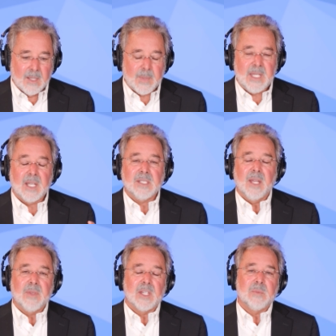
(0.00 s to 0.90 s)
But he doesn't
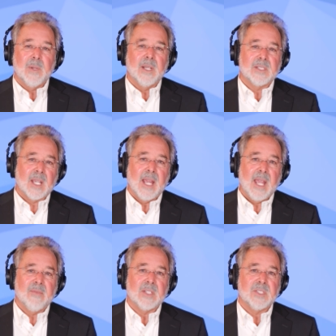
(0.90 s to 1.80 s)
have the experience I
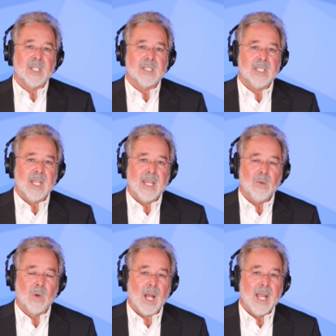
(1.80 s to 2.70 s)
have at
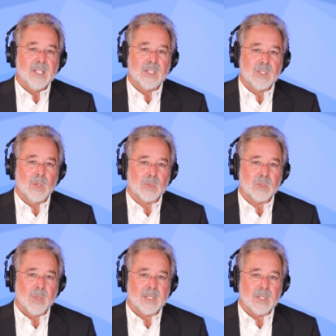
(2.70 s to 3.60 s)
68 where I just don't
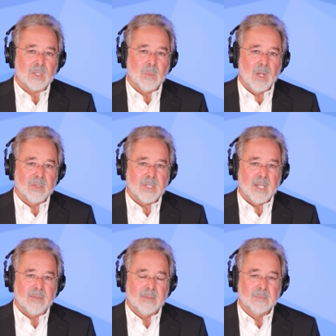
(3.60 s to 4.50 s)
sweat the small stuff